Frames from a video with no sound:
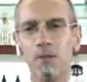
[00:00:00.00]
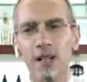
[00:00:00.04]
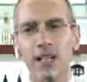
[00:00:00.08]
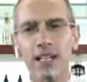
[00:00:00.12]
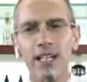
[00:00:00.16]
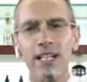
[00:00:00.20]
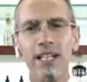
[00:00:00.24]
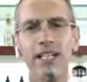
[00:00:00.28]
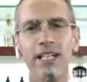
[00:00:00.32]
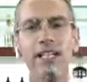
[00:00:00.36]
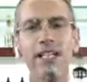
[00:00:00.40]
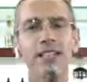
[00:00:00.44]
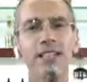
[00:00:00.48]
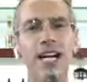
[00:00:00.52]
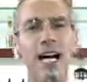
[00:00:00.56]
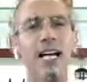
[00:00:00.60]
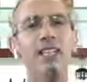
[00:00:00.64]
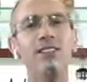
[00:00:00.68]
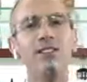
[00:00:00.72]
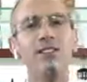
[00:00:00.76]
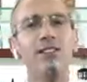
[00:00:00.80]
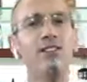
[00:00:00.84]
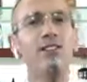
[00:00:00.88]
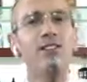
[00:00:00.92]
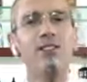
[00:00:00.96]
Here at the
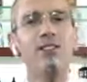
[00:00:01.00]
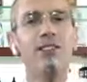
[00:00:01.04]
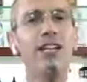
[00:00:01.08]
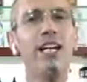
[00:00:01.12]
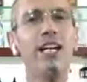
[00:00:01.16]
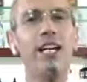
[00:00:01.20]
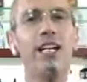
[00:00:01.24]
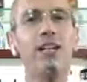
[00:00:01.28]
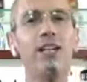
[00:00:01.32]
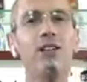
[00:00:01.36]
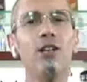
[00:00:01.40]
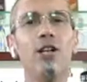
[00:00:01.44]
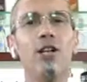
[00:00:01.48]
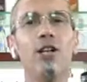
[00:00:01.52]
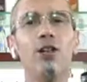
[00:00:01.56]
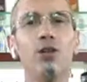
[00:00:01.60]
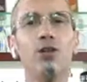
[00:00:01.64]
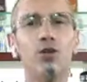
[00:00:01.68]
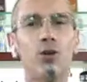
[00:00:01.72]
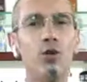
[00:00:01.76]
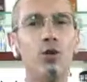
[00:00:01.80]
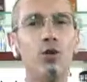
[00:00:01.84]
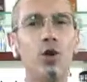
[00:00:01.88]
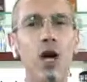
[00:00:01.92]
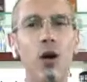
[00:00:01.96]
ICCA,
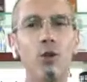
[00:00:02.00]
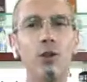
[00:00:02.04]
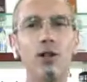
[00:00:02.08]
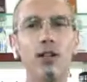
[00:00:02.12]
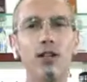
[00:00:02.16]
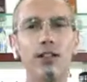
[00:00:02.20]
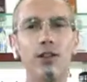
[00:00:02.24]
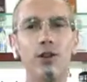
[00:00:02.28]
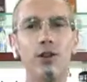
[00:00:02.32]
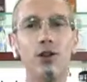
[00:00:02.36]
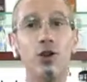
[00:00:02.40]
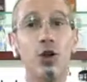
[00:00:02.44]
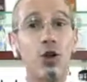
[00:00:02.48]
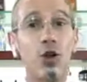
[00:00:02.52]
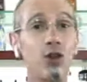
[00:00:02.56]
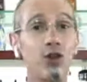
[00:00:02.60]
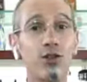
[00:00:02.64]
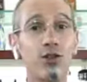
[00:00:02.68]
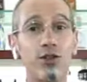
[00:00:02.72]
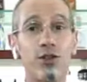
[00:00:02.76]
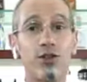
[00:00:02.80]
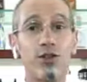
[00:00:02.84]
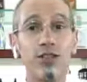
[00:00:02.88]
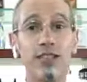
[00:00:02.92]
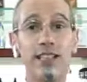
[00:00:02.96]
through our
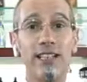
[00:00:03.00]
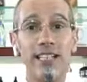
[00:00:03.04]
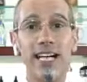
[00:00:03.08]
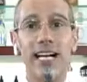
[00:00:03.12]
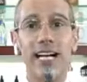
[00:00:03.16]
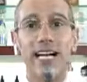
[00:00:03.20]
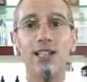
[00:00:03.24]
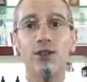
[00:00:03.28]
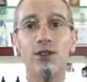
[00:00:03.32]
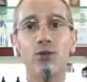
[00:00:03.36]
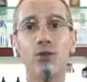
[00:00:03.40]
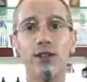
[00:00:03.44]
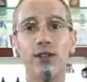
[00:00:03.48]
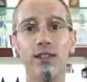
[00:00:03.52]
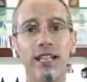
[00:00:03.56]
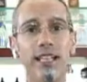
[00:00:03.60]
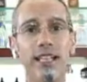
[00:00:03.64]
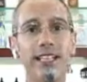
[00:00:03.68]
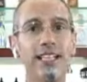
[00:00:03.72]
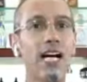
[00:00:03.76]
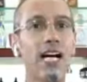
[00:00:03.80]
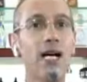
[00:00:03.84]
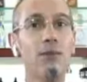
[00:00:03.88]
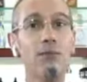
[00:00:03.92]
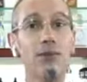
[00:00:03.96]
courses, the guys, when they
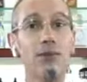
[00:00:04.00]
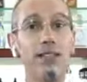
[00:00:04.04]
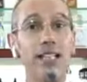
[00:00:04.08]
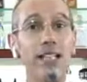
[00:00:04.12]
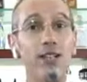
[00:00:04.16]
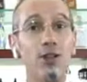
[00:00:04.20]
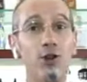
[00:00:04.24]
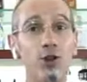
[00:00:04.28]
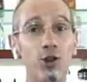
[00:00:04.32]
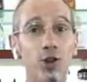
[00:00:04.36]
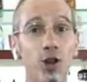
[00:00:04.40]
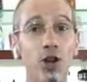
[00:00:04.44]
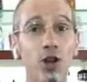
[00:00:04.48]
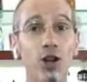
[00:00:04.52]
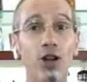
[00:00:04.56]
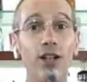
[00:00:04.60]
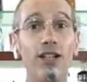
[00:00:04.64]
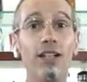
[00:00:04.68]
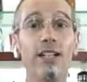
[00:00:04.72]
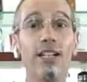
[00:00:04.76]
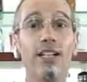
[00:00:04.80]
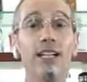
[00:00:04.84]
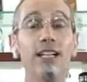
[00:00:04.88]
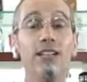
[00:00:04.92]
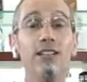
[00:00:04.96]
come, they
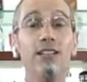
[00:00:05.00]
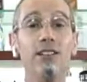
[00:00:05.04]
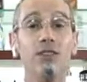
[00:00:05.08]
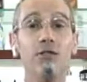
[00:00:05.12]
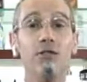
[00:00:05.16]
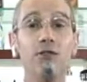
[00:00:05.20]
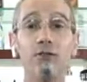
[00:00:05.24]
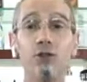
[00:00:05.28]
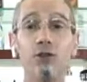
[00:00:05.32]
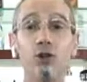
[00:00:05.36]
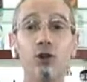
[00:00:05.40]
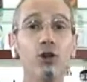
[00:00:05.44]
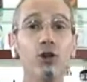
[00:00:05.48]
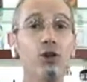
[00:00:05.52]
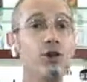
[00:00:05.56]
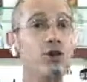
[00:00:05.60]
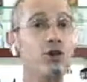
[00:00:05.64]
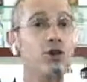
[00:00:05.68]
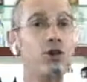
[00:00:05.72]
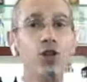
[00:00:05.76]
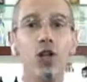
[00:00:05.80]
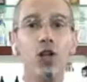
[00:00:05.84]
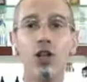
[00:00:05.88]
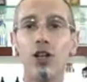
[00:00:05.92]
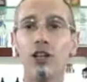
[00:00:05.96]
enjoy. the full
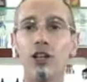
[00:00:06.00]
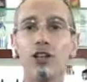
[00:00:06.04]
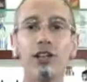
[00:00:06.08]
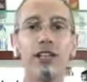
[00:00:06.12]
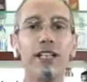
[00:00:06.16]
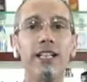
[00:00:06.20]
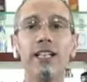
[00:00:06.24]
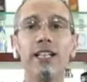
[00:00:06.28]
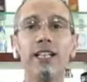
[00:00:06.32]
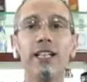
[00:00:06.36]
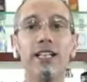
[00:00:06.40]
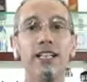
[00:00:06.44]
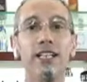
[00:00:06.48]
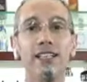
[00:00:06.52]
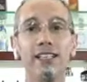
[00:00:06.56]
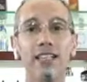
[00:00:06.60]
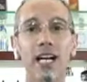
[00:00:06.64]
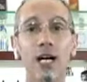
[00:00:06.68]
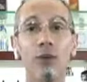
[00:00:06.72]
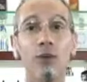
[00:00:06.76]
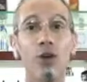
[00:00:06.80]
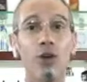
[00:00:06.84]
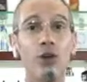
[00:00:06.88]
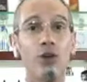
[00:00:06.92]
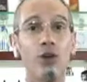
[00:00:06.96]
journey
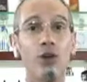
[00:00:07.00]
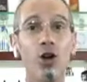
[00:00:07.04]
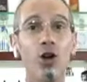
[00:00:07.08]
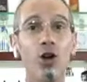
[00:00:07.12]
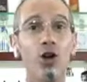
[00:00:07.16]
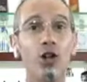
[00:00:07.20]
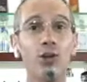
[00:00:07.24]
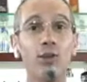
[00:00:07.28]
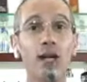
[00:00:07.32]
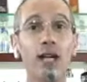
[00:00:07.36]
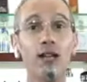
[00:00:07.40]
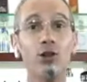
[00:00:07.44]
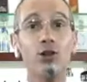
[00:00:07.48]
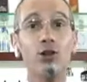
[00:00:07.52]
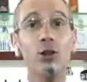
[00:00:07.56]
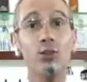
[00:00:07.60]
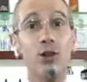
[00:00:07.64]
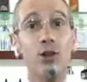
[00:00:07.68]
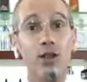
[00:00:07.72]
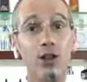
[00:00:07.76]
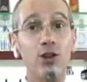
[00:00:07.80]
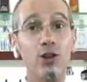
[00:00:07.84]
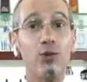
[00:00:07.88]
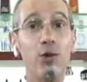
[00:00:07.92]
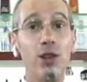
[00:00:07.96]
that we talk about. So
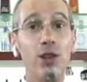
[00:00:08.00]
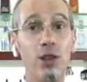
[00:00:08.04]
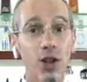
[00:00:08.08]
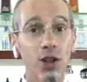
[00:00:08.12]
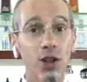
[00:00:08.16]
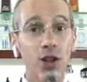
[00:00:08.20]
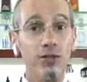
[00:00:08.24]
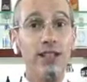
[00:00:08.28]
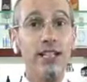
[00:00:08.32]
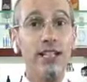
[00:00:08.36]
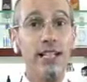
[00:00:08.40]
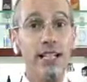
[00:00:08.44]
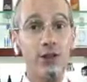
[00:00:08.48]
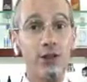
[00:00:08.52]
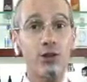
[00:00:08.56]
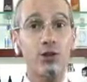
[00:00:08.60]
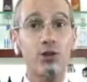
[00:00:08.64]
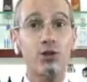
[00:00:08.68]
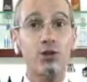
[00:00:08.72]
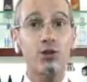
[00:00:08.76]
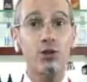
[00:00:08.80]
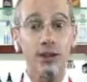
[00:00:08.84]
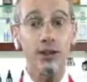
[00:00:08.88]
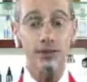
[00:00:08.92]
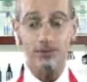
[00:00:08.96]
because we love the
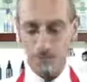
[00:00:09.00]
history,